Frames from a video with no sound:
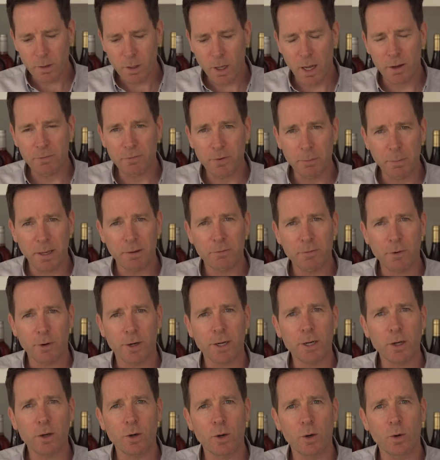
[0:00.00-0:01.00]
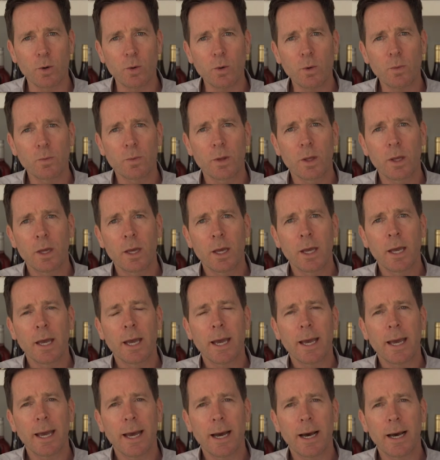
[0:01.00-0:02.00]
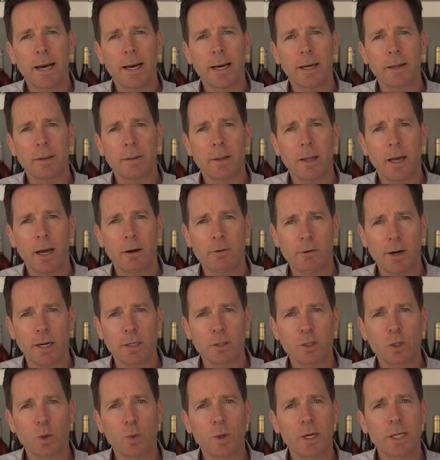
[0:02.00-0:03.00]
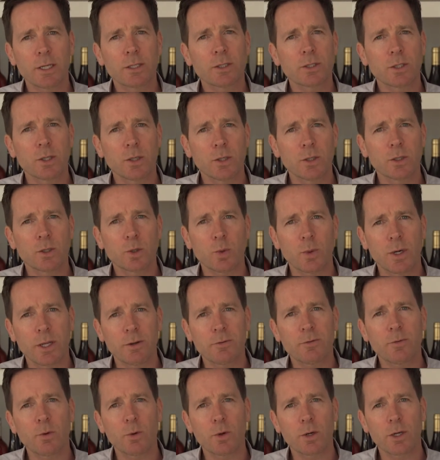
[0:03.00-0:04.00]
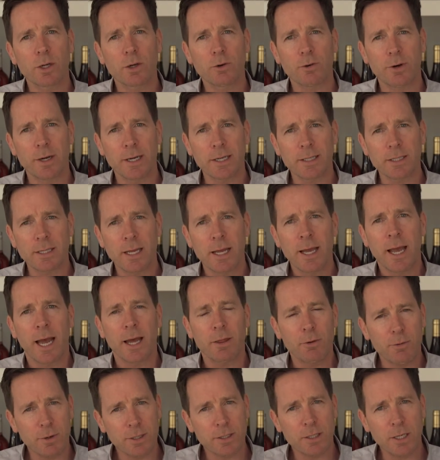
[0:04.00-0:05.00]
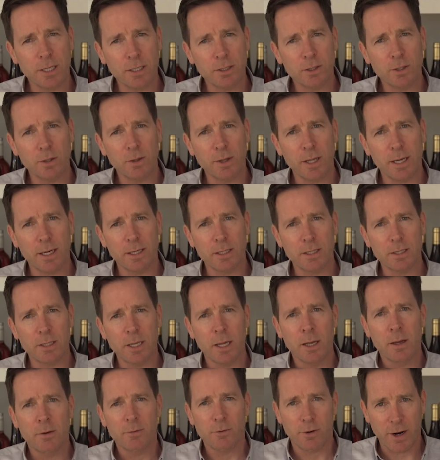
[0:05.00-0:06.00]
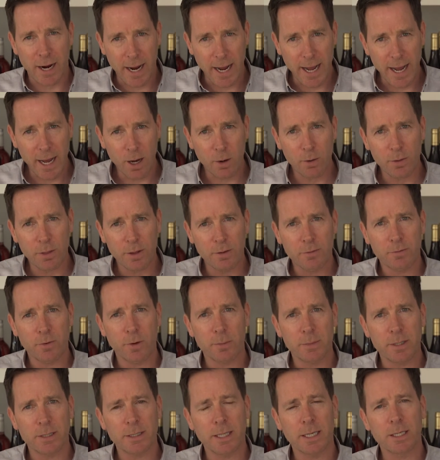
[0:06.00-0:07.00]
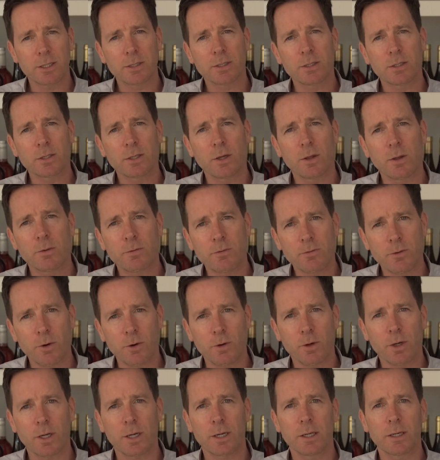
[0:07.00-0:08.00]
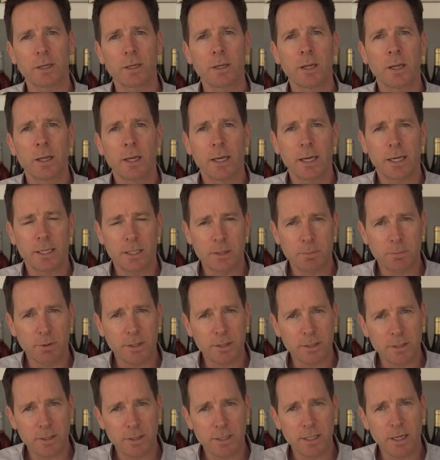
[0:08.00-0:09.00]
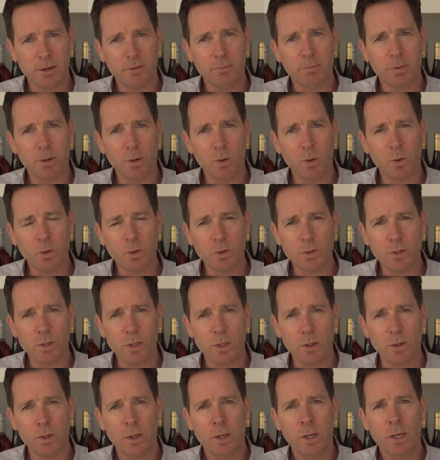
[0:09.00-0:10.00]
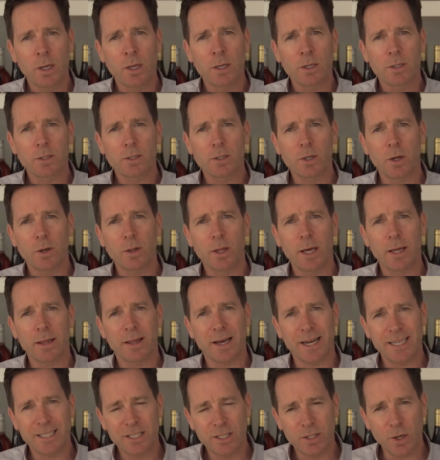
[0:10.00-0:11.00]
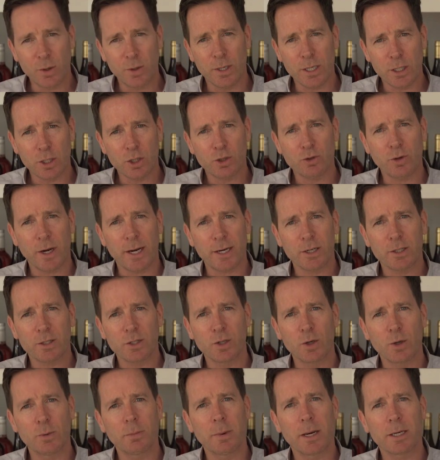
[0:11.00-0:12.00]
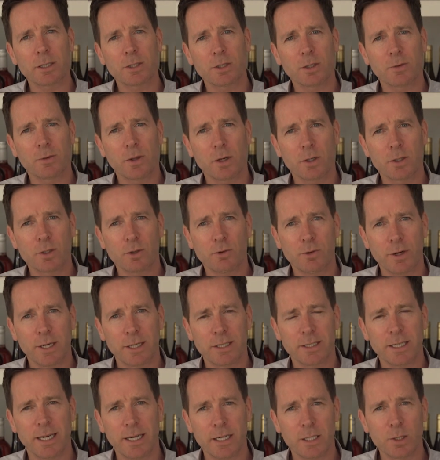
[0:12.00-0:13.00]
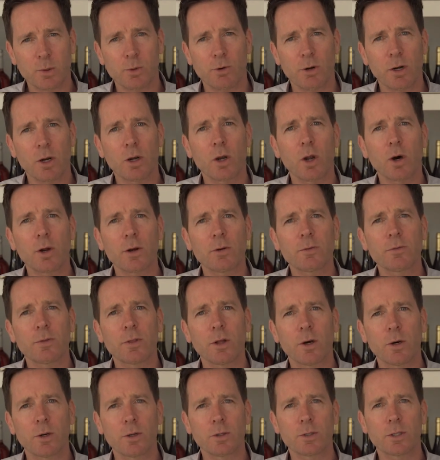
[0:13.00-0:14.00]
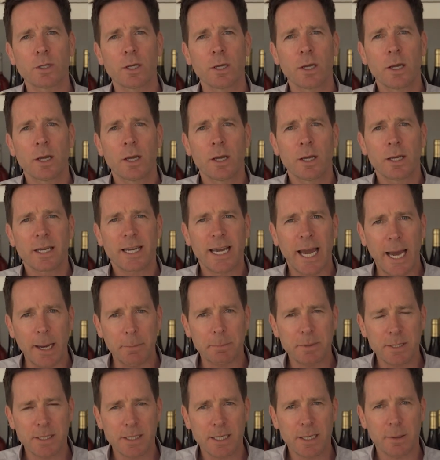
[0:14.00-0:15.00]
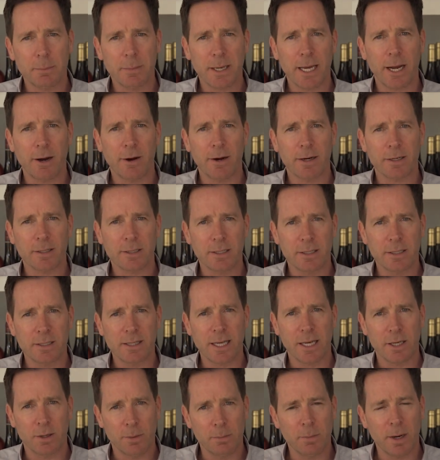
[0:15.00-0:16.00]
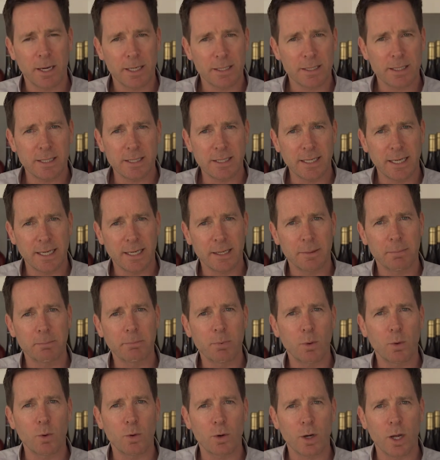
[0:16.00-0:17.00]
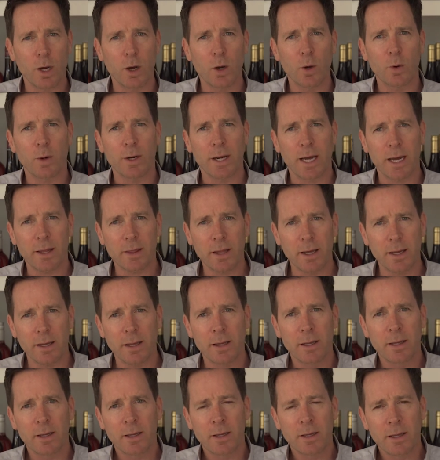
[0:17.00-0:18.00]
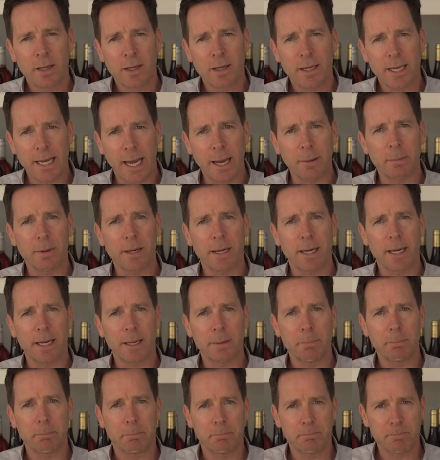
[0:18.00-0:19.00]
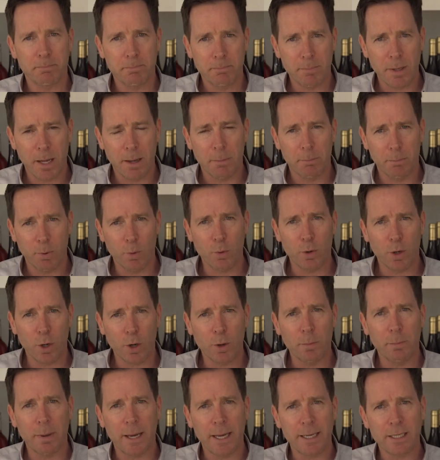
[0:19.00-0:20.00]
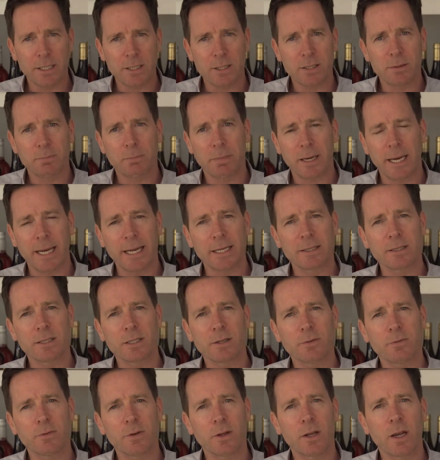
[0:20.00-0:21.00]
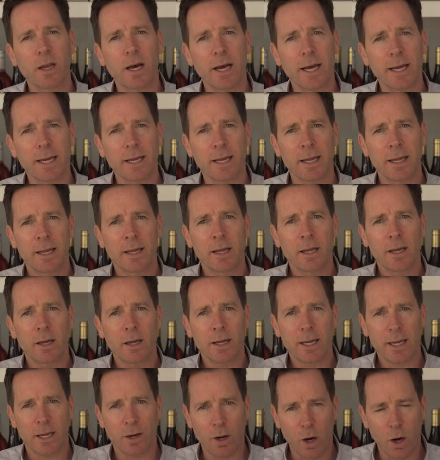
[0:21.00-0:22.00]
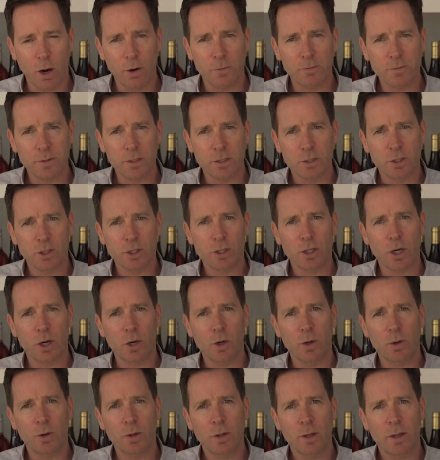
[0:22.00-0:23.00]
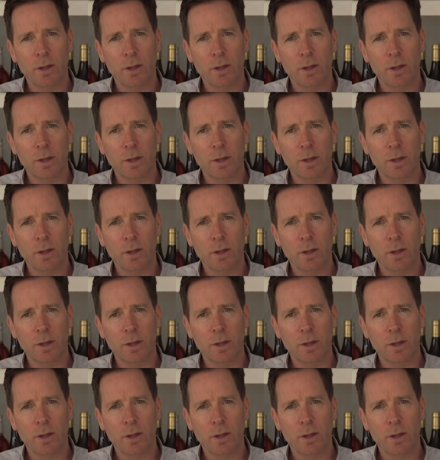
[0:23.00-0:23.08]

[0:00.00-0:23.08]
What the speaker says: I ferment very cool, around 22, 24 degrees. And the reason I do that is for a healthy fermentation so the fruit can express itself, but also so that I don't extract too much of those green tannins, where a lot of those capsicum characters that you might see in Bordeaux and other Cabernet Bordeaux-based blends, if you like, can often show.